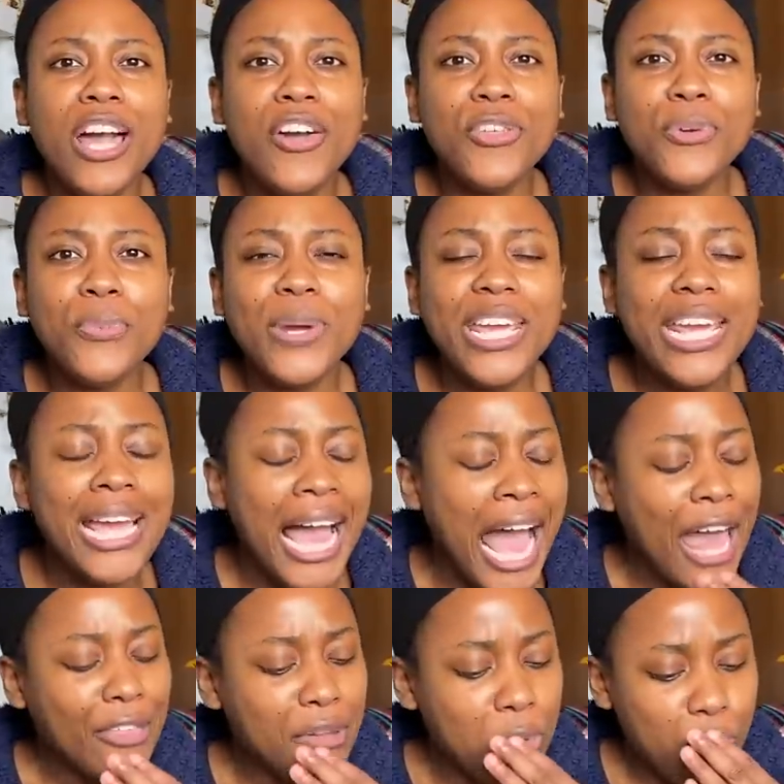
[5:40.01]
other week,
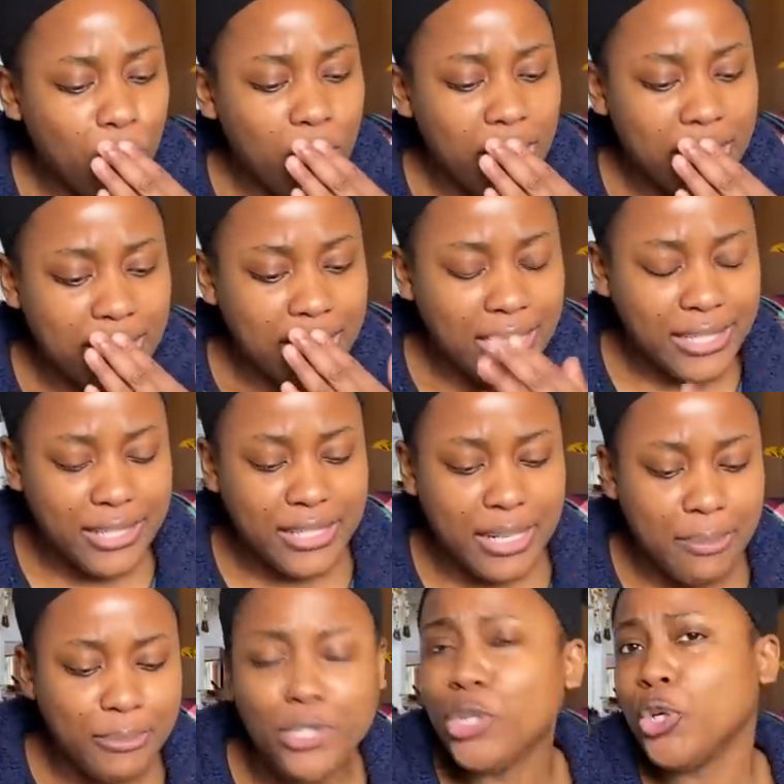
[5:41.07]
there was
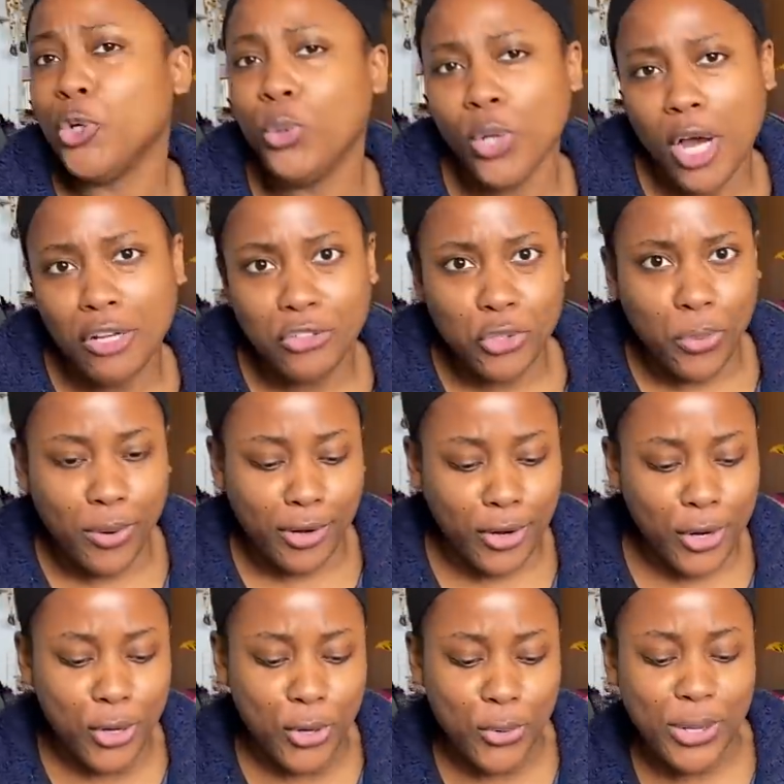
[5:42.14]
some dude on
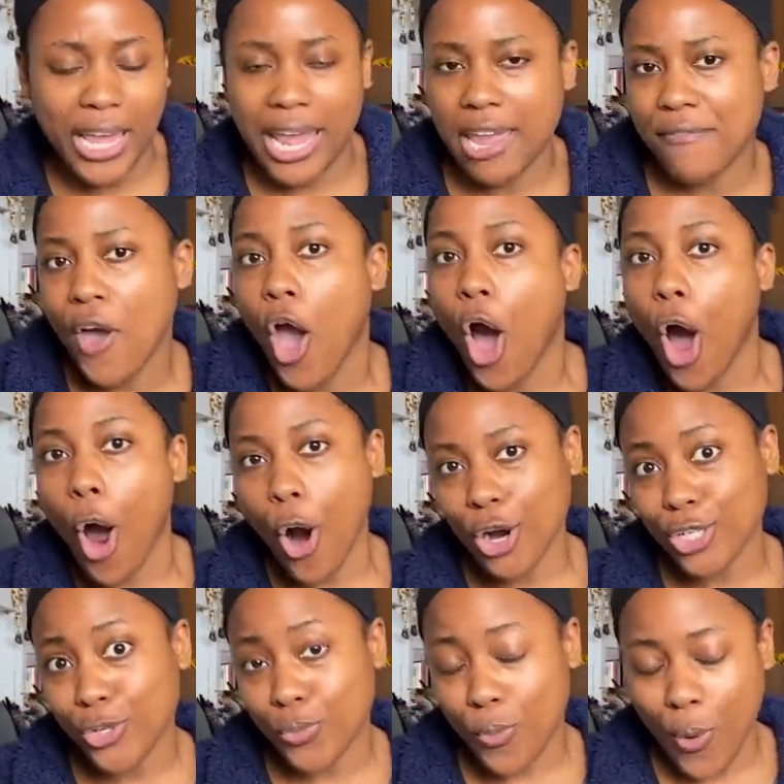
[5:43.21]
Twitter who gave
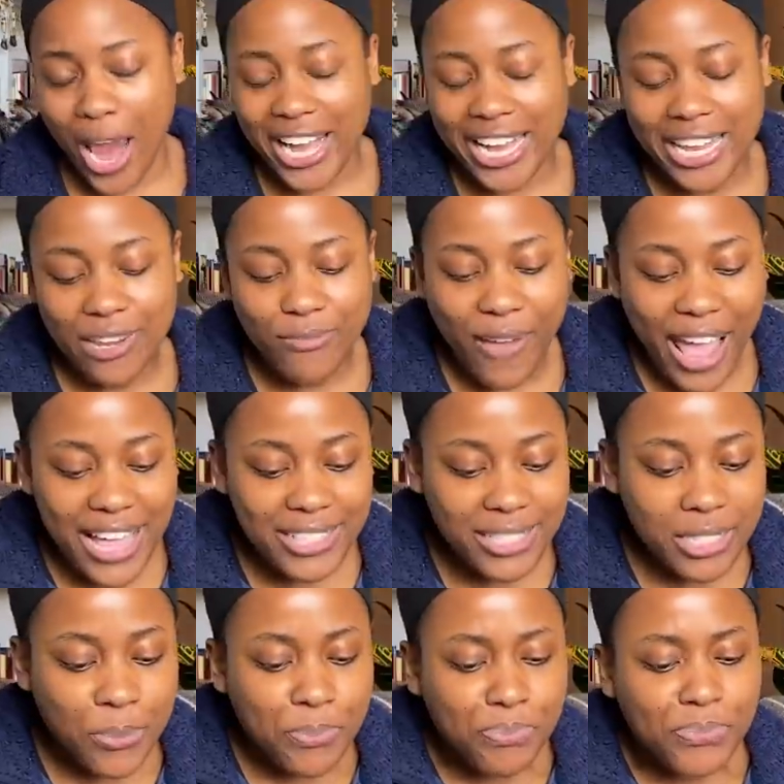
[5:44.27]
harsh writing
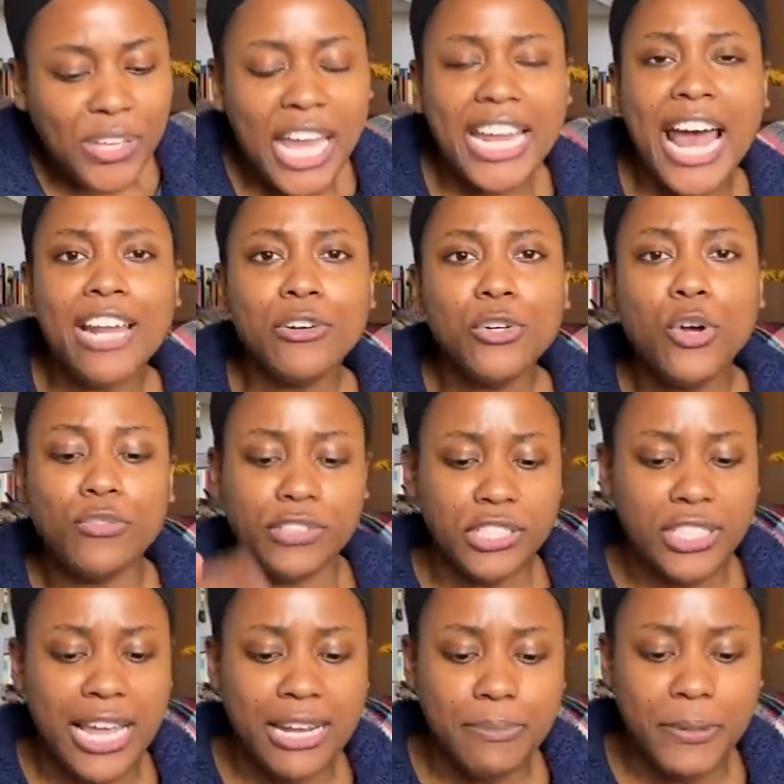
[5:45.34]
advice. And I don't know if this
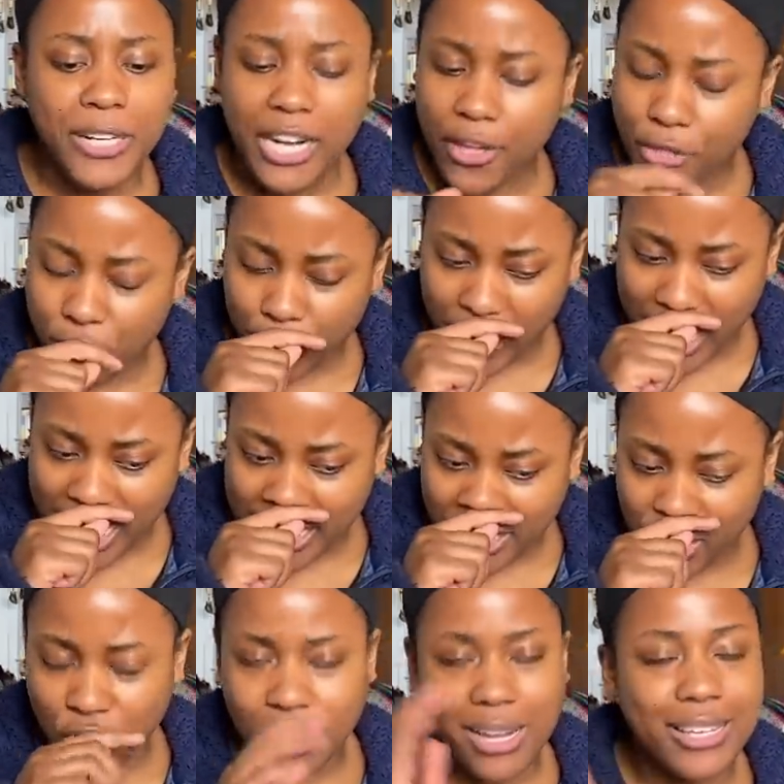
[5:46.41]
had been a thread
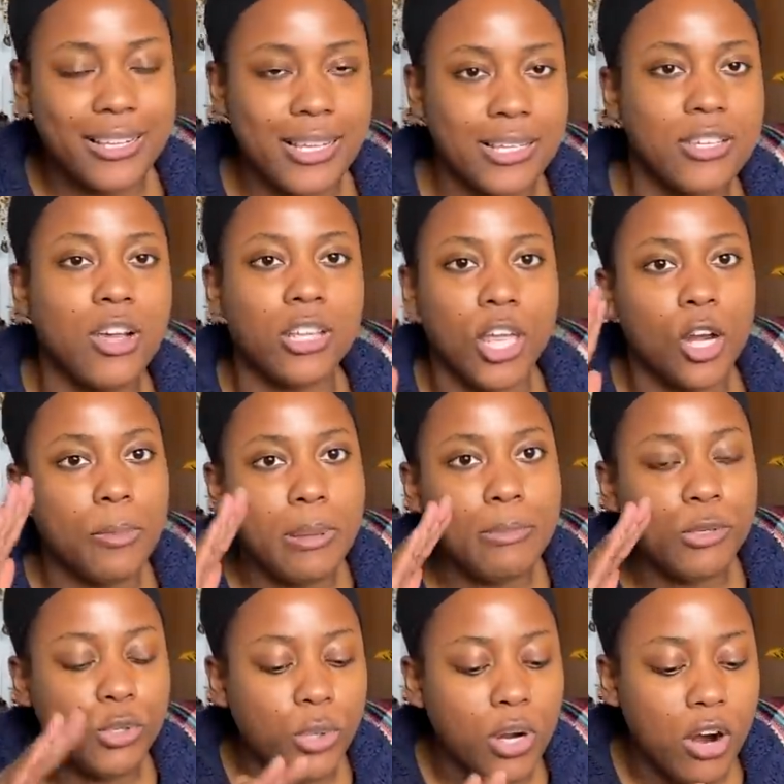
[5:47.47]
started because I saw a lot of
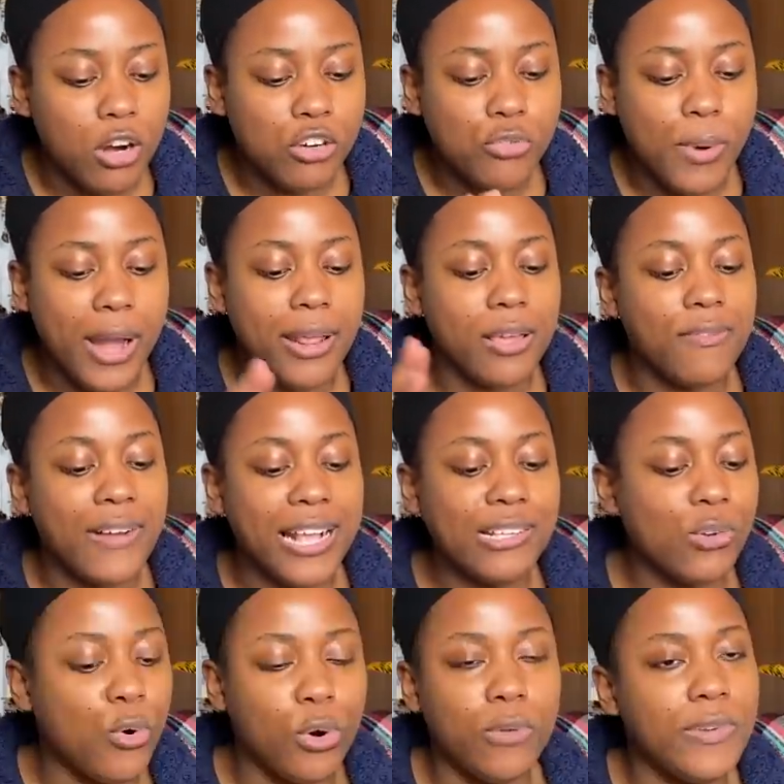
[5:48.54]
people doing harsh writing advice,
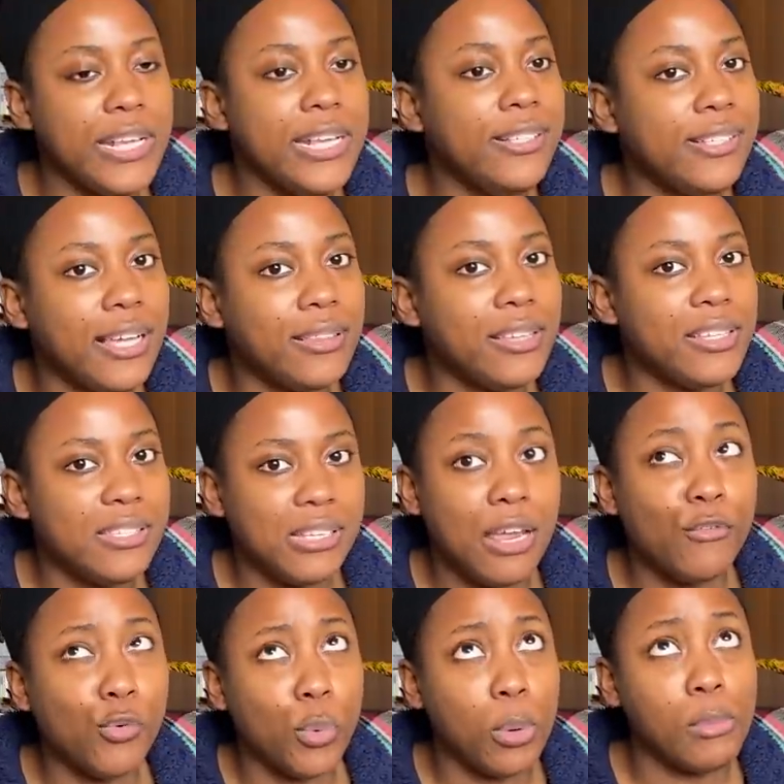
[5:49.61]
or if he said this and
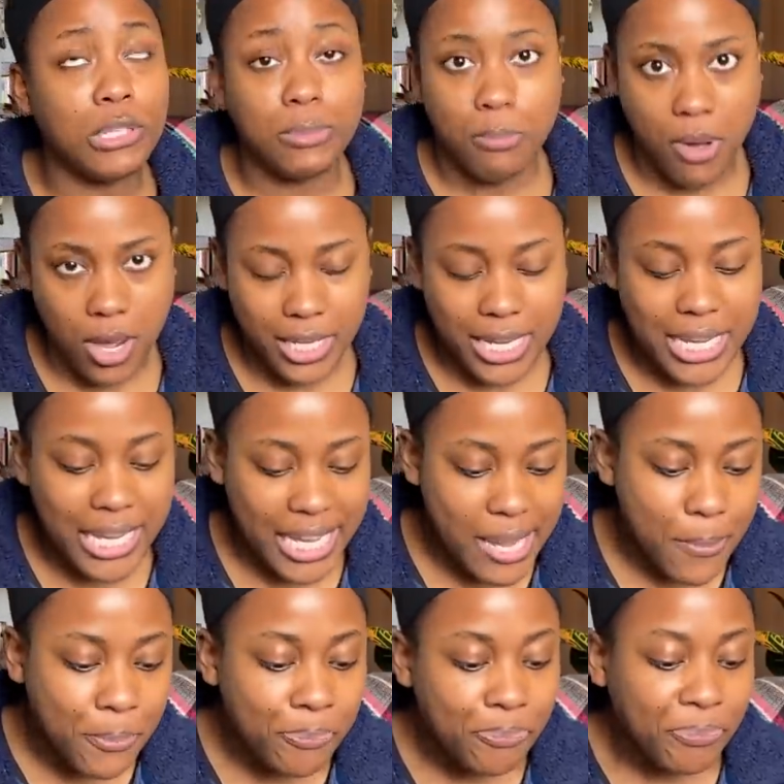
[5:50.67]
everyone was mocking
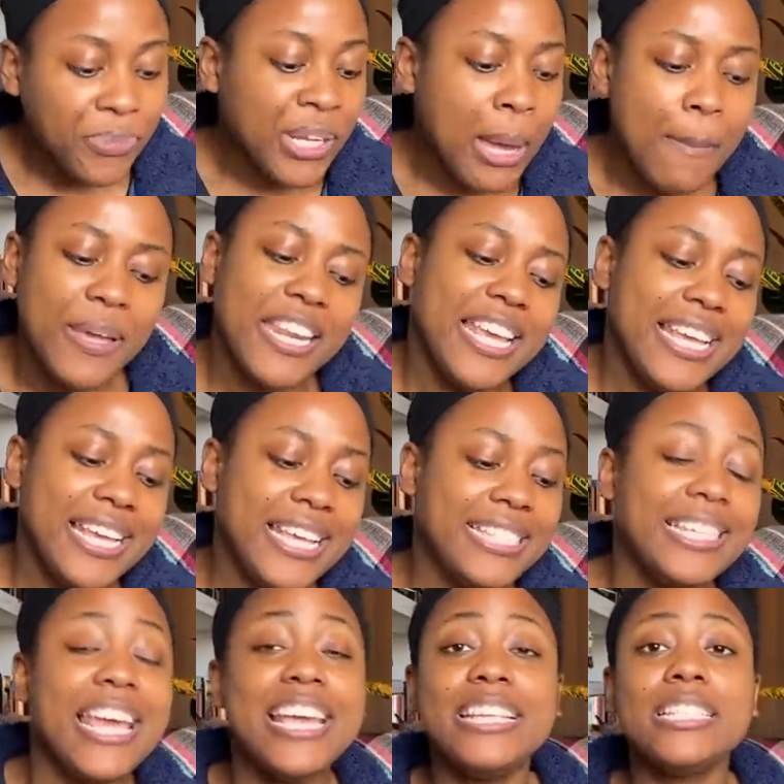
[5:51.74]
him. But
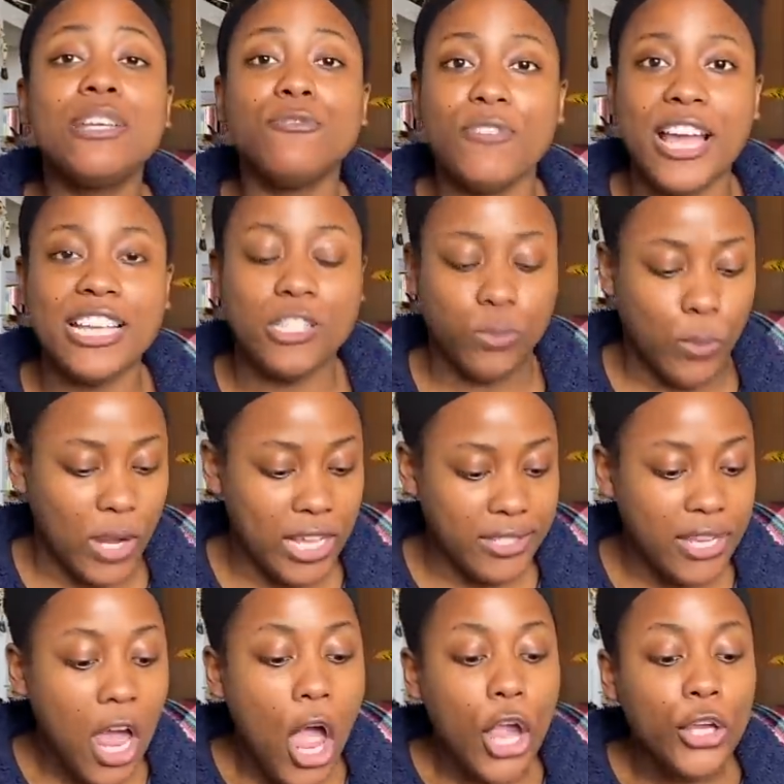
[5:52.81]
his advice was,
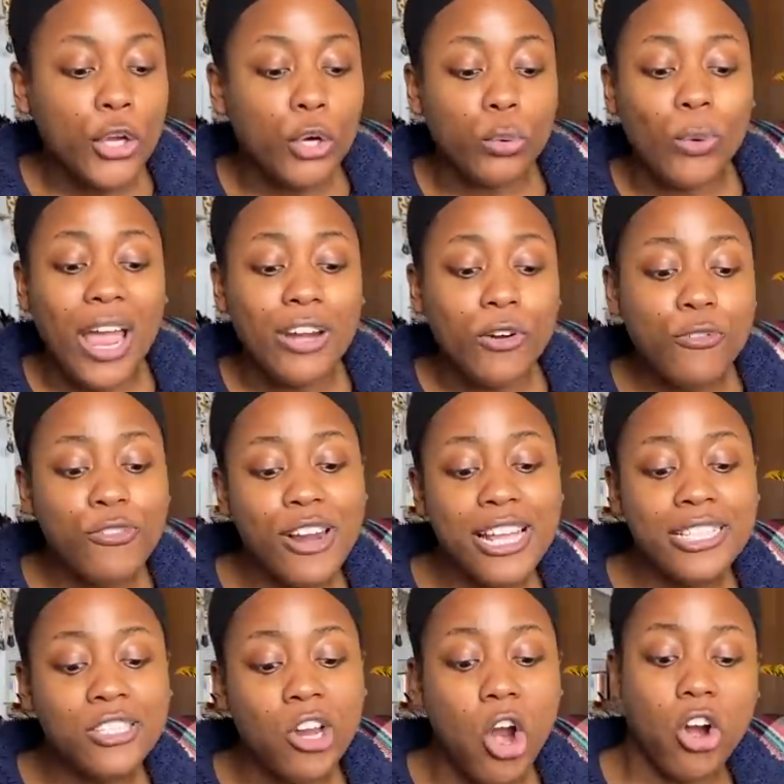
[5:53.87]
your writer
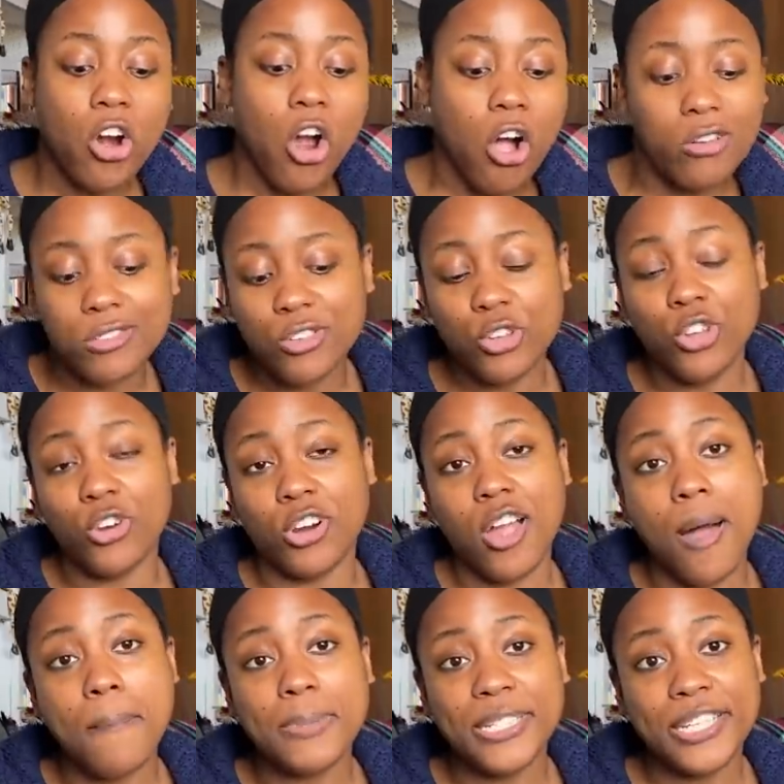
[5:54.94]
friends are also your
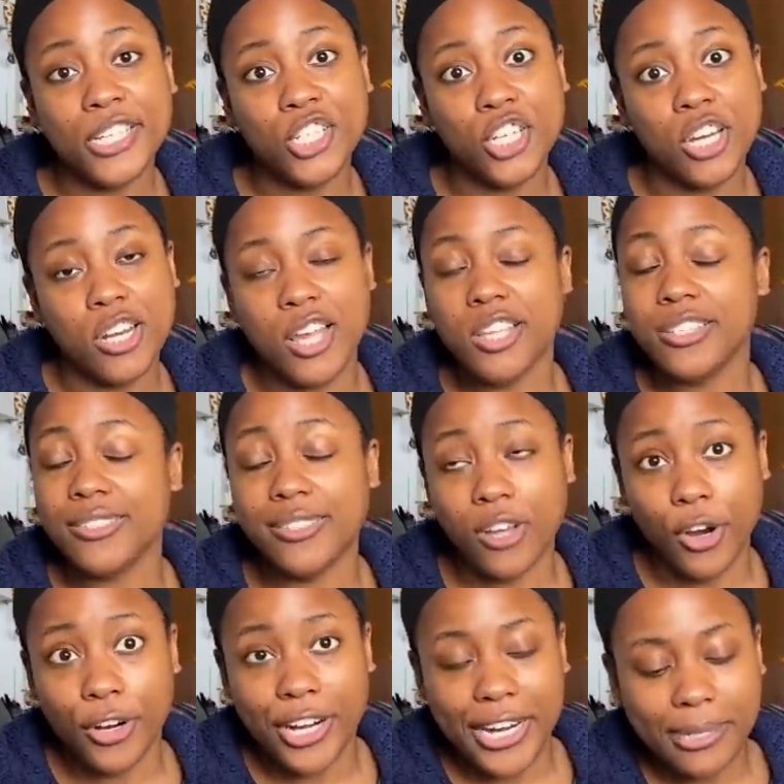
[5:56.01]
competition.
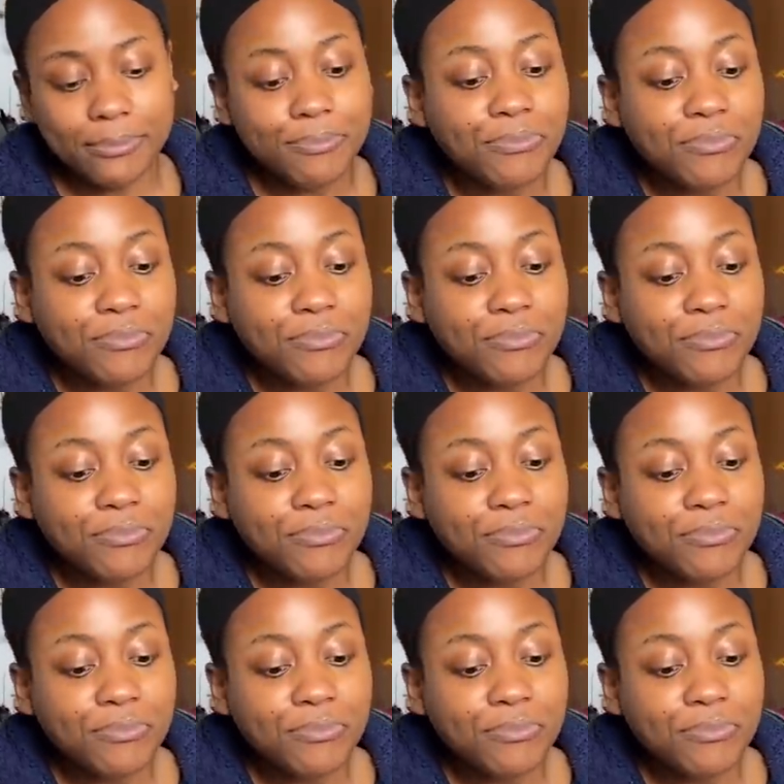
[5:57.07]
Sorry.